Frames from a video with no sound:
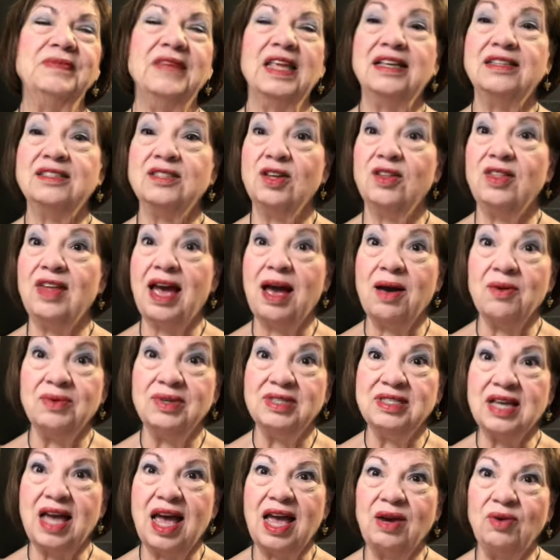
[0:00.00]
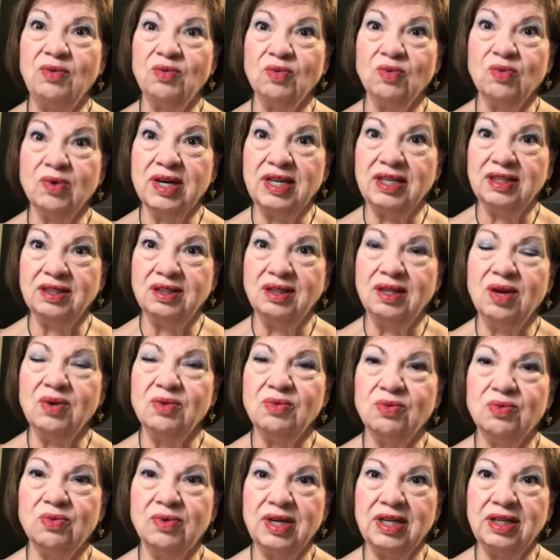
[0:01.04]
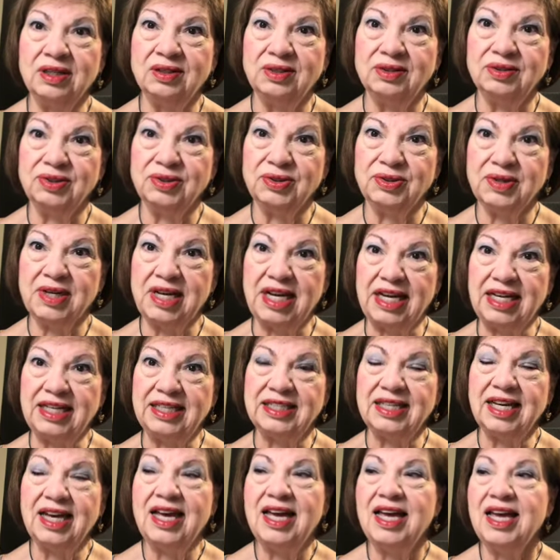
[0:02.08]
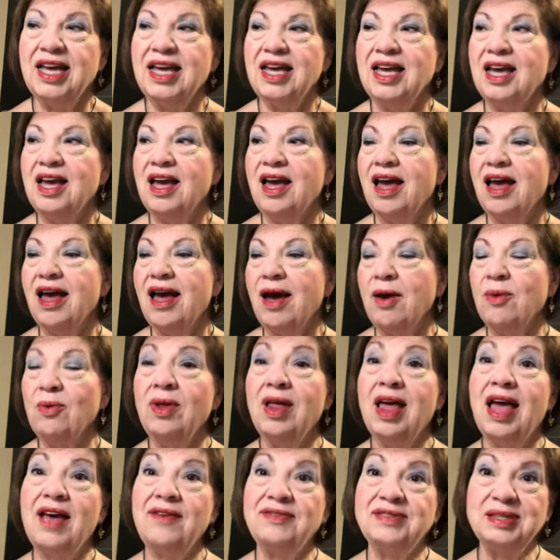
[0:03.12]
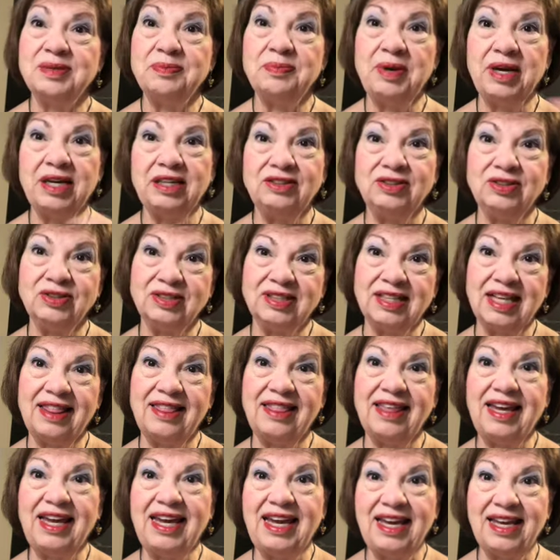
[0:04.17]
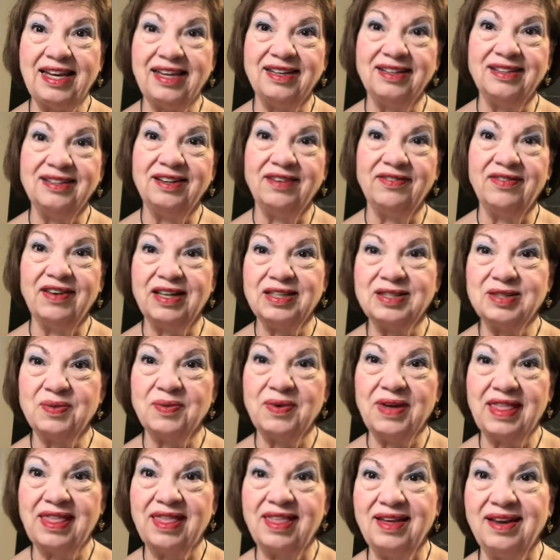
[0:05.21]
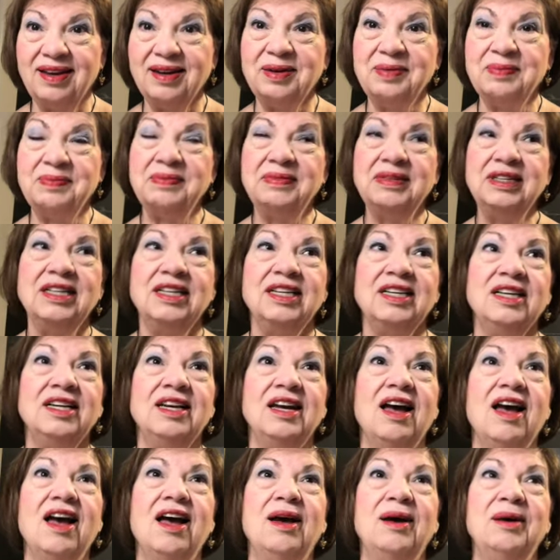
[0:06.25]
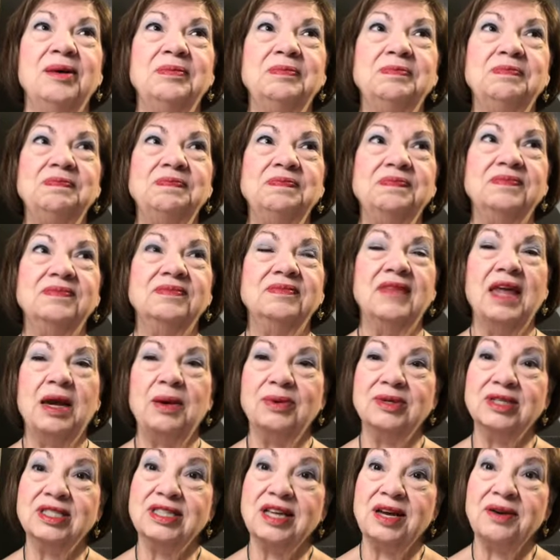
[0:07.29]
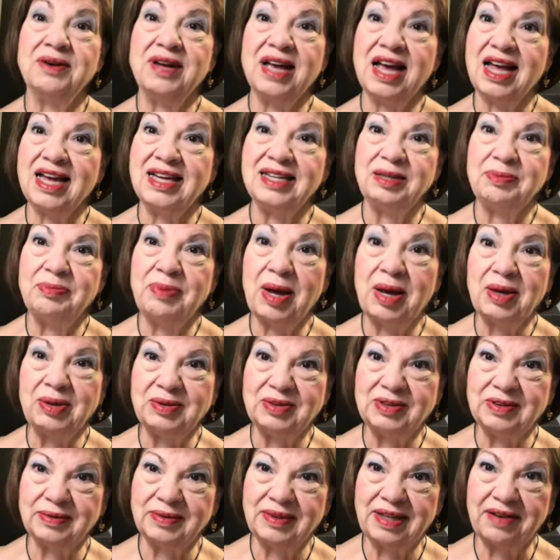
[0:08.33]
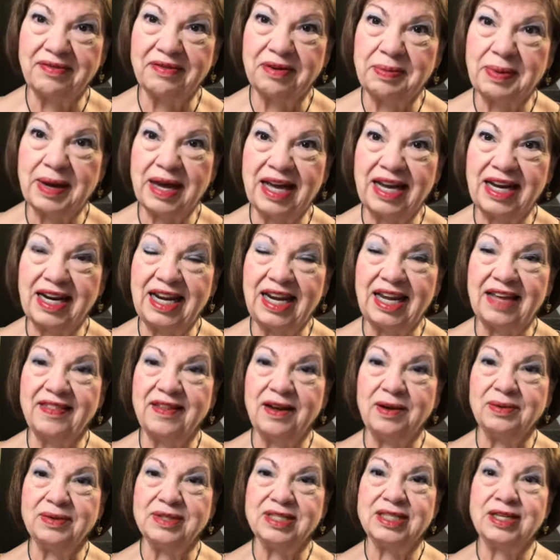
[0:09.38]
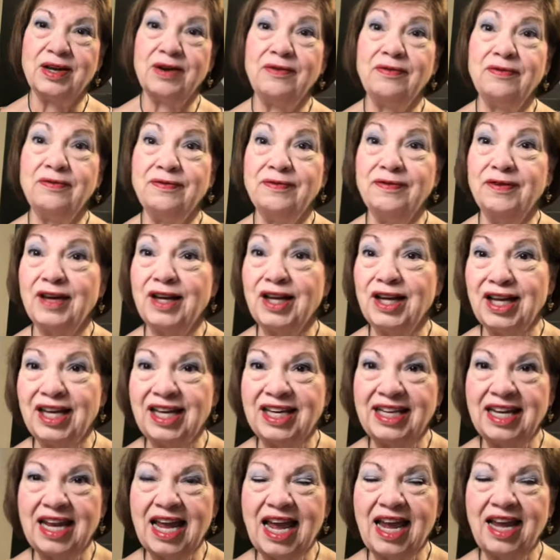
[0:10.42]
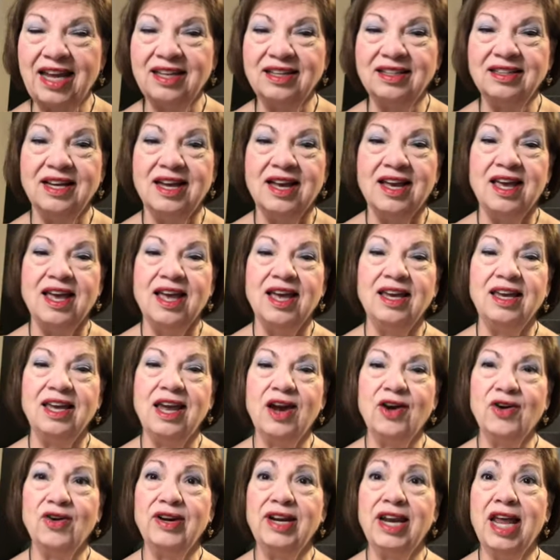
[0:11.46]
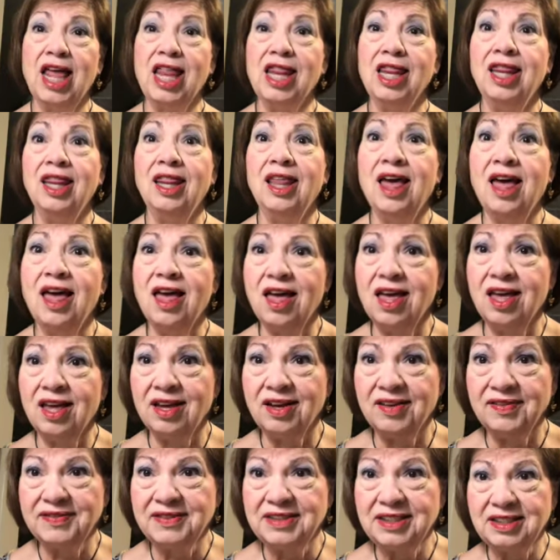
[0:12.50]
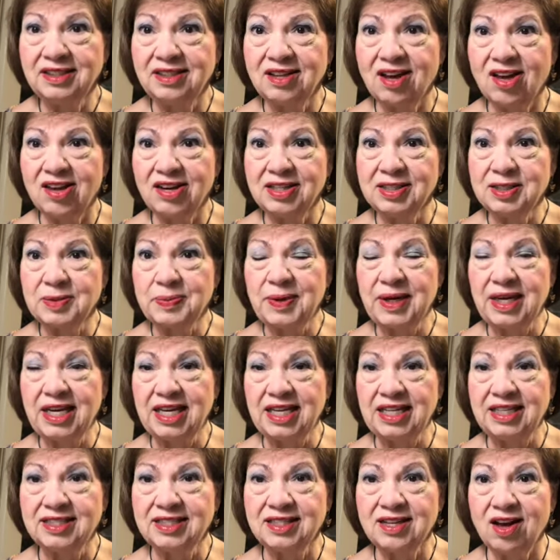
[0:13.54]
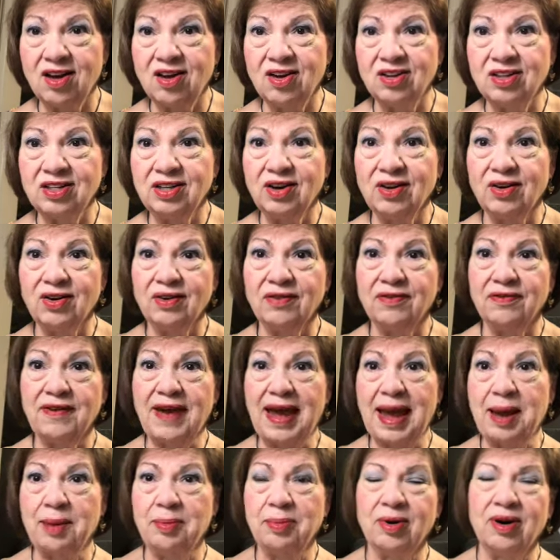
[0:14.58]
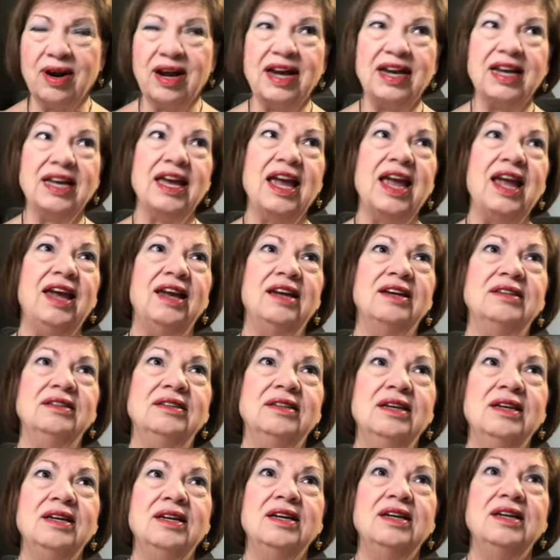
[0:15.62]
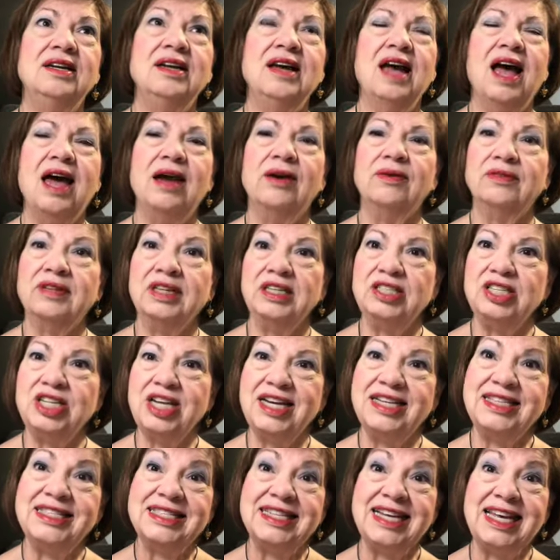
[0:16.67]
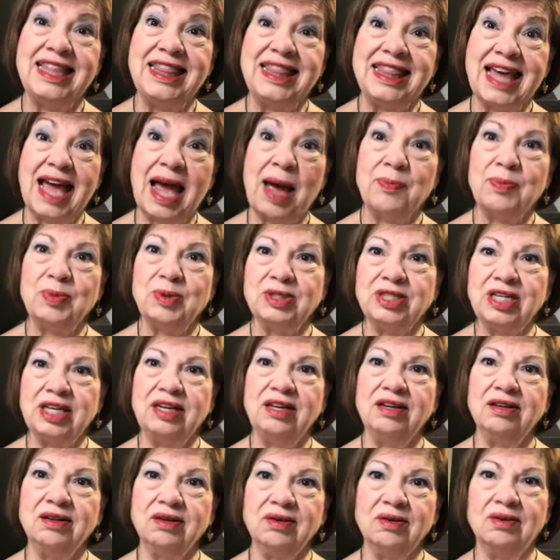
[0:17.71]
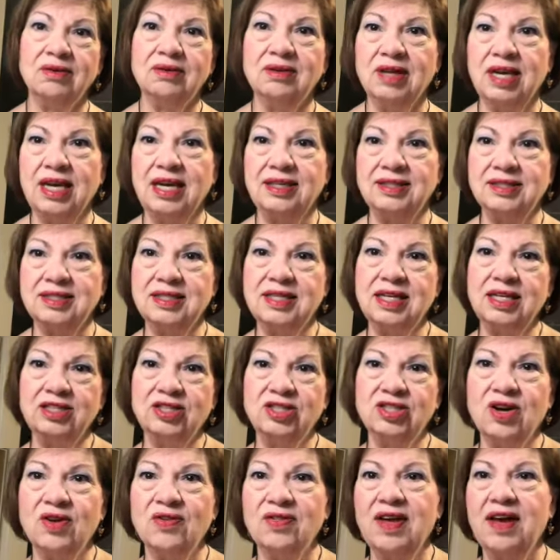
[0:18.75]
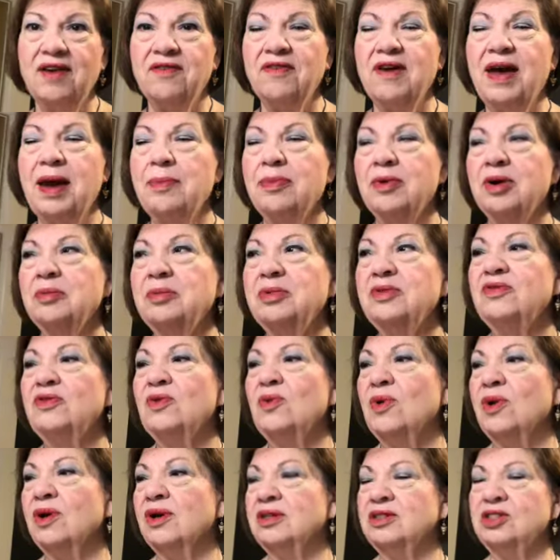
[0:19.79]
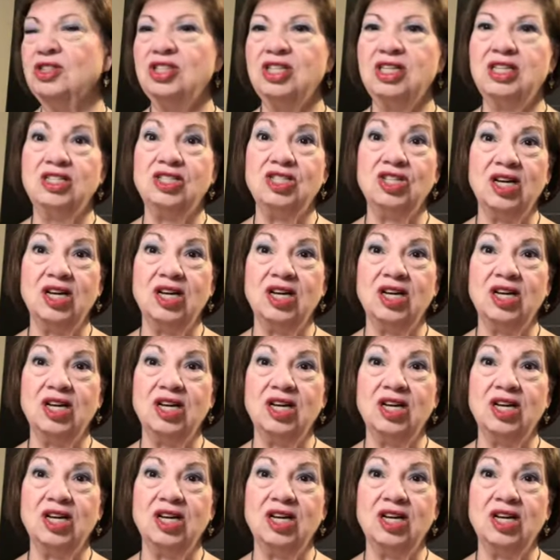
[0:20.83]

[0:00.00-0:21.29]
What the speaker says: So that was a real, real treat. I will have some pictures at the end of us with them. They were so kind to pose with everybody, and they were so fun. And Karen loved Donna's piece on her fabric, and I don't think she had seen that particular thing stitched on that fabric before, and she